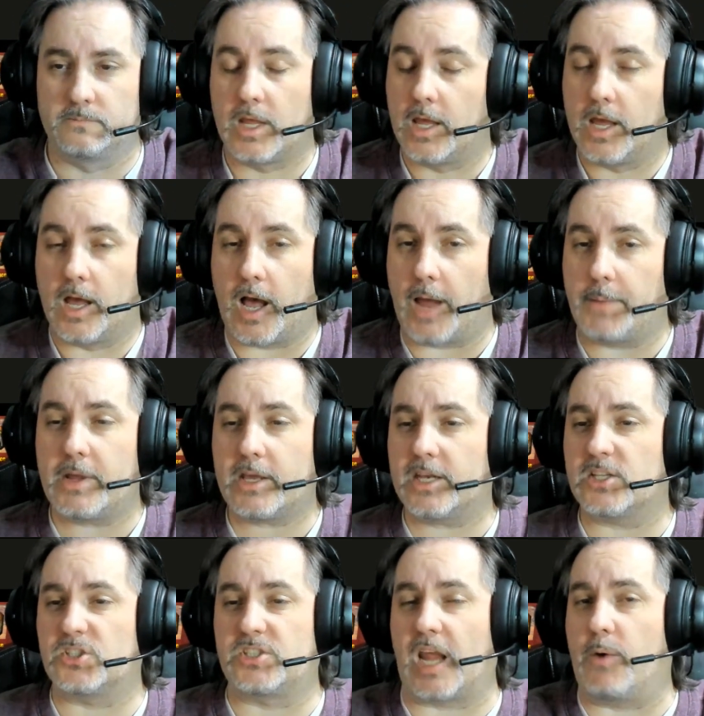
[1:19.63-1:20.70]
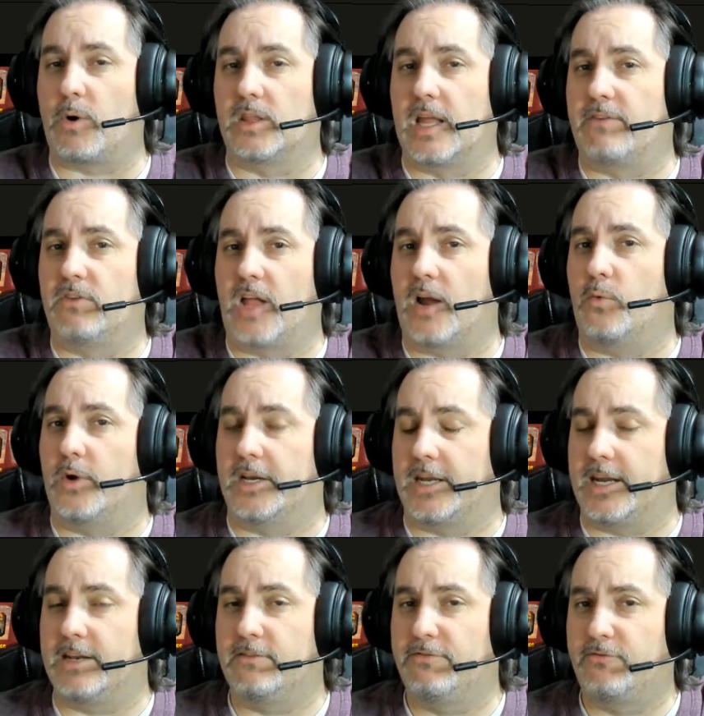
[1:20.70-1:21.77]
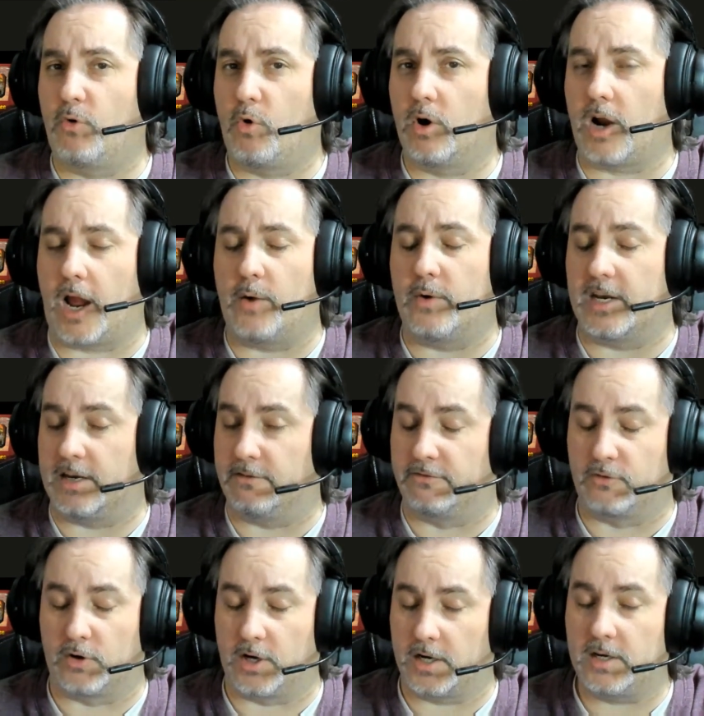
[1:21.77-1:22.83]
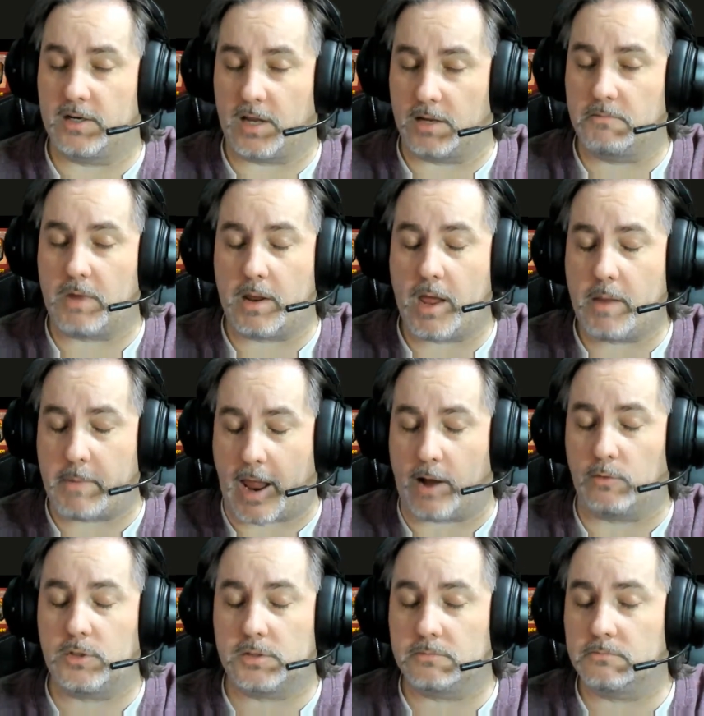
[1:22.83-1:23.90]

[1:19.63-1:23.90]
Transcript: I'm not going to say what level I went in for. I went in for an amount.